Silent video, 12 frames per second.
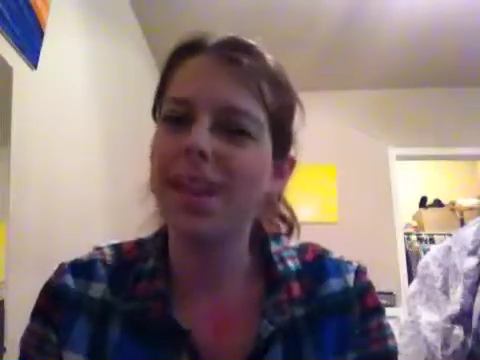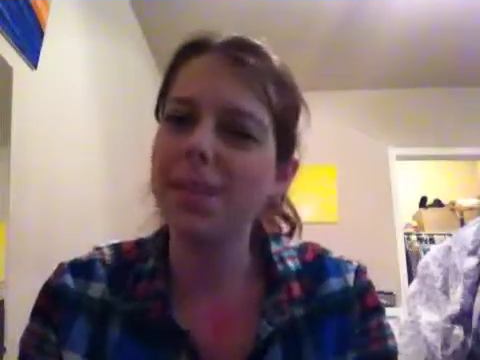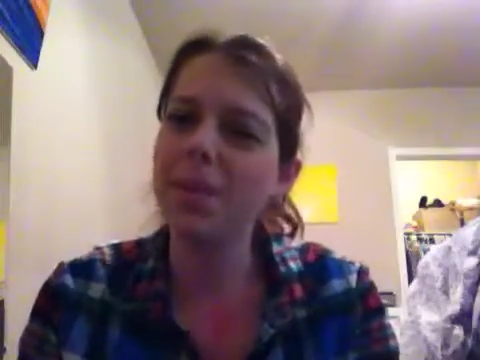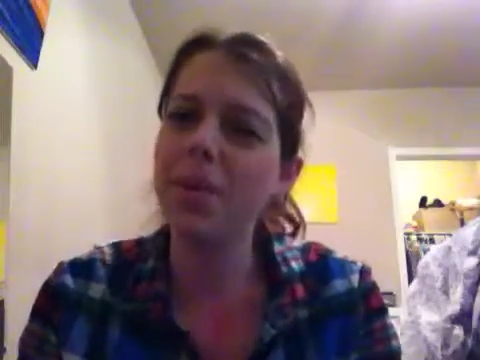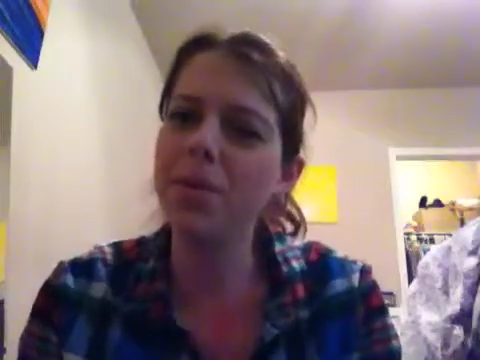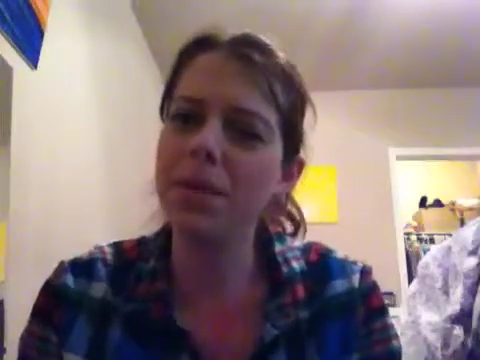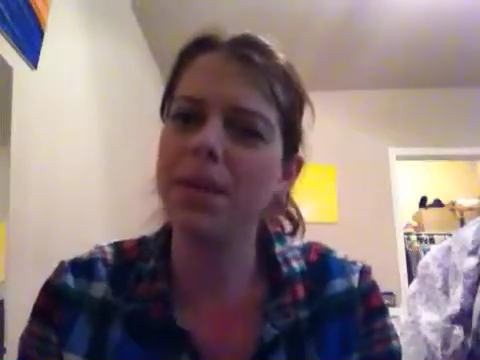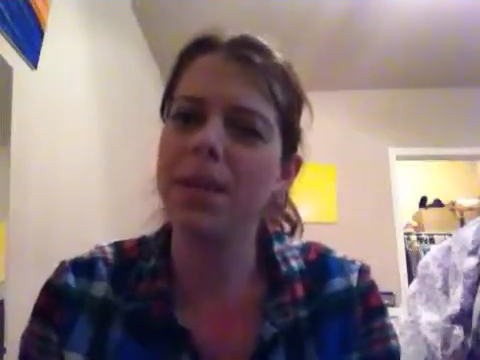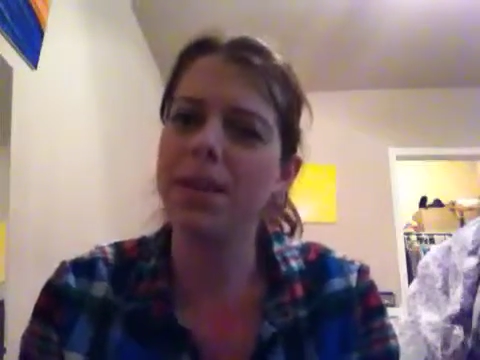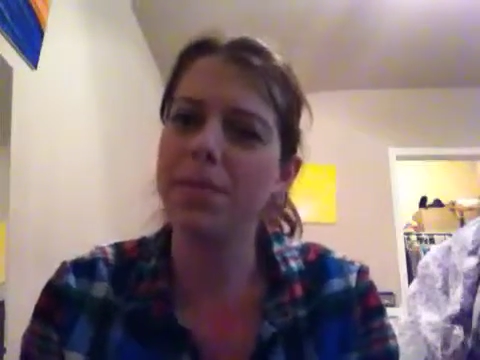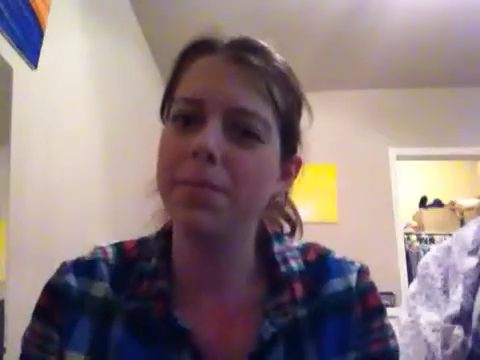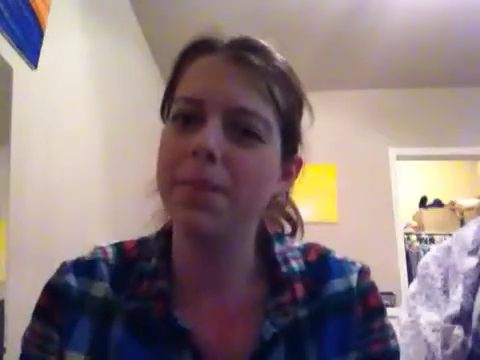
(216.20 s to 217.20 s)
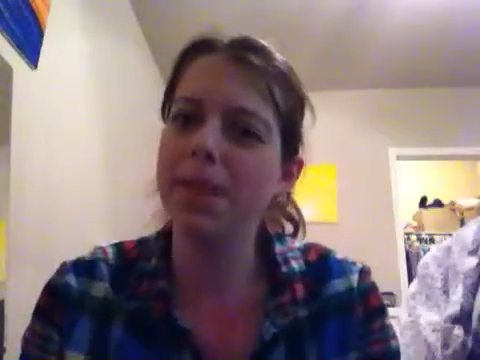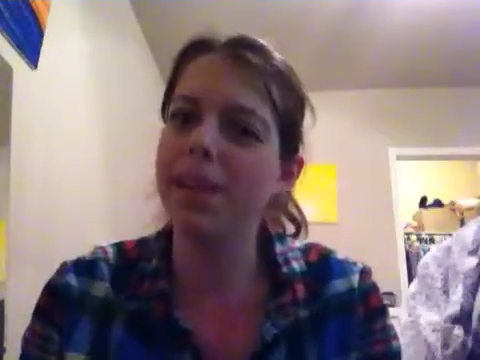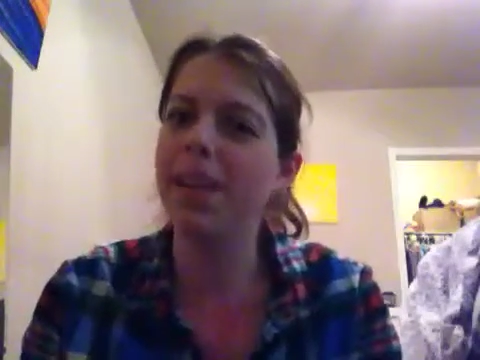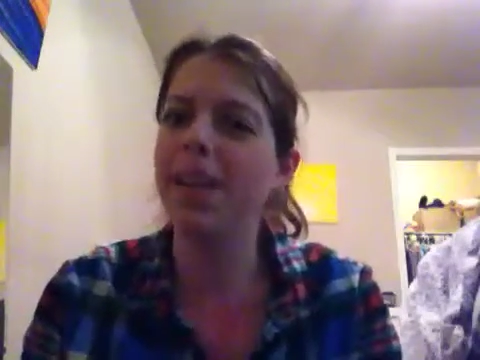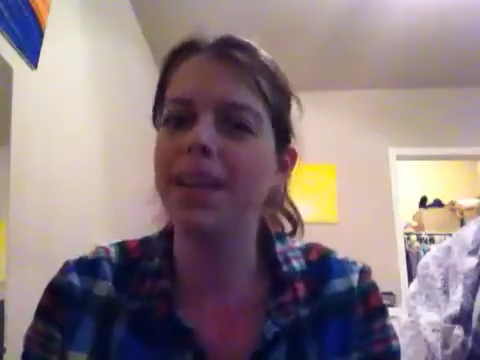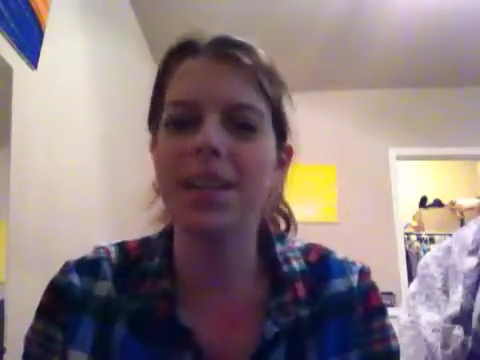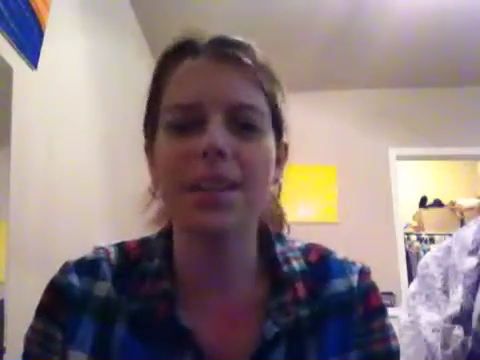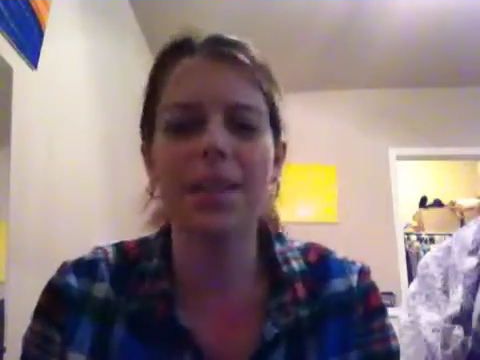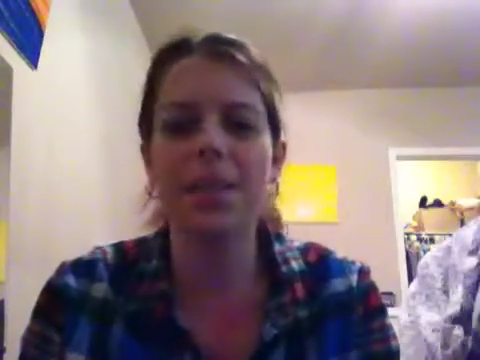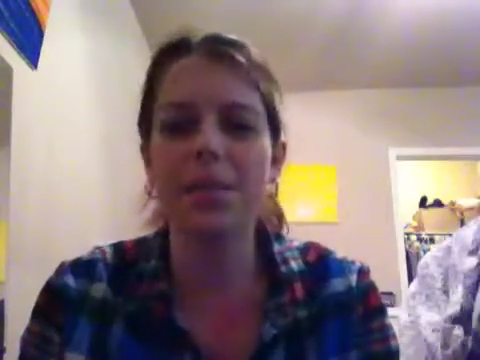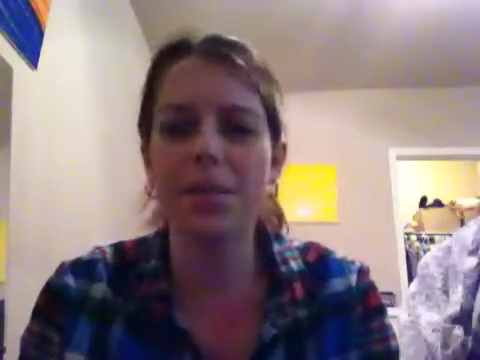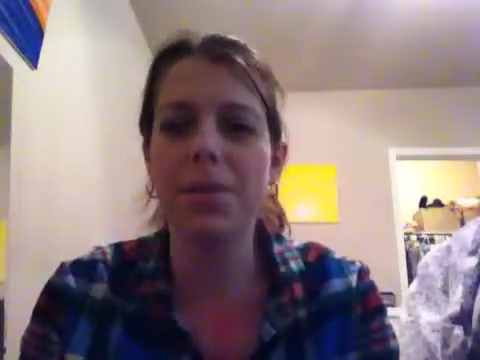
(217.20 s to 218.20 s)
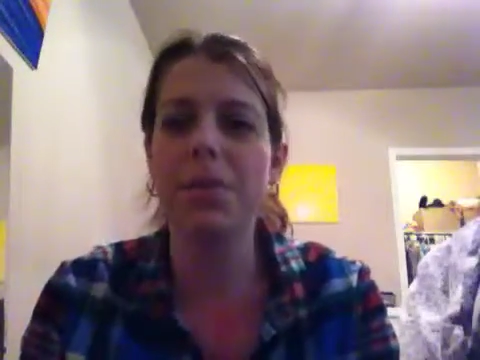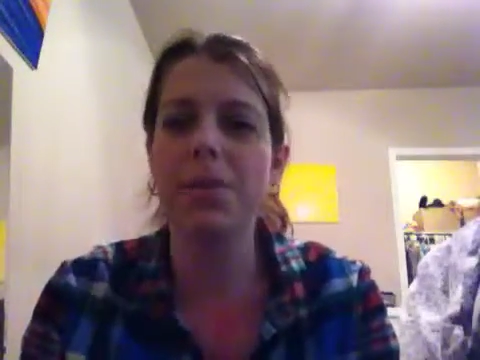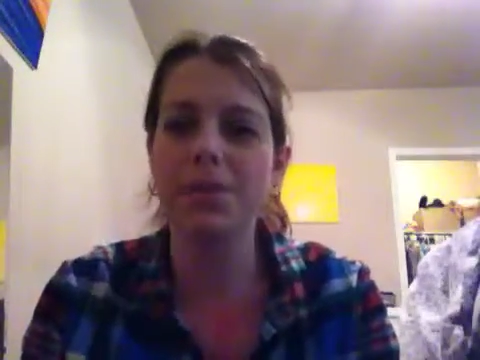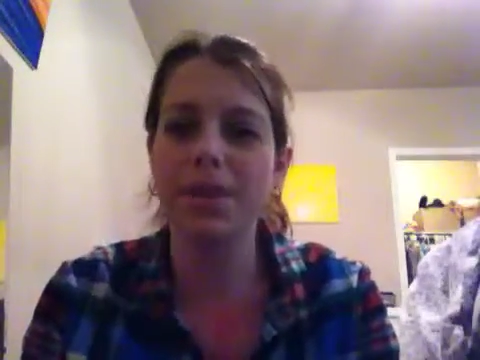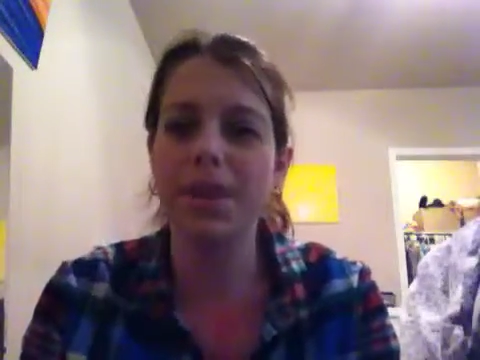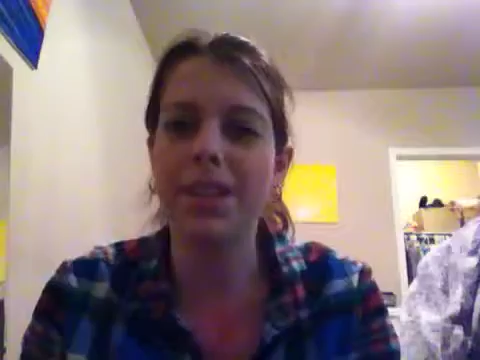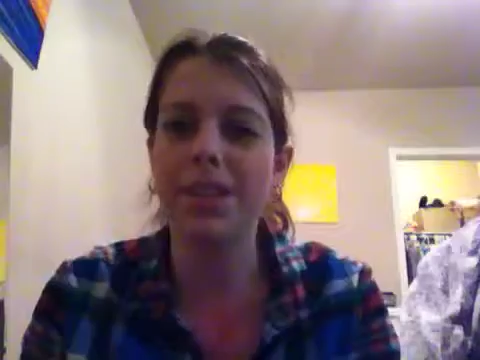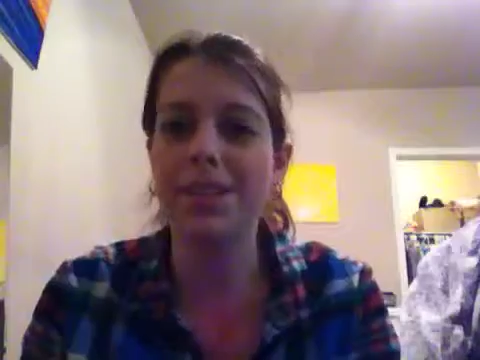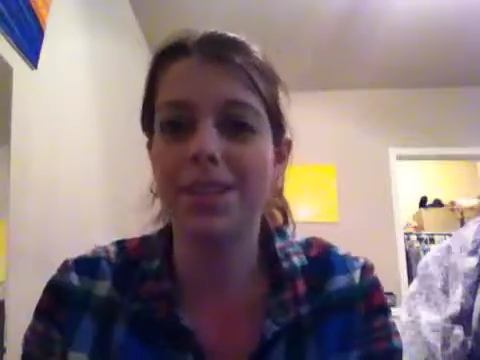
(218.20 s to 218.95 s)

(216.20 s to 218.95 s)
I'm over him, and I could tell him to his face,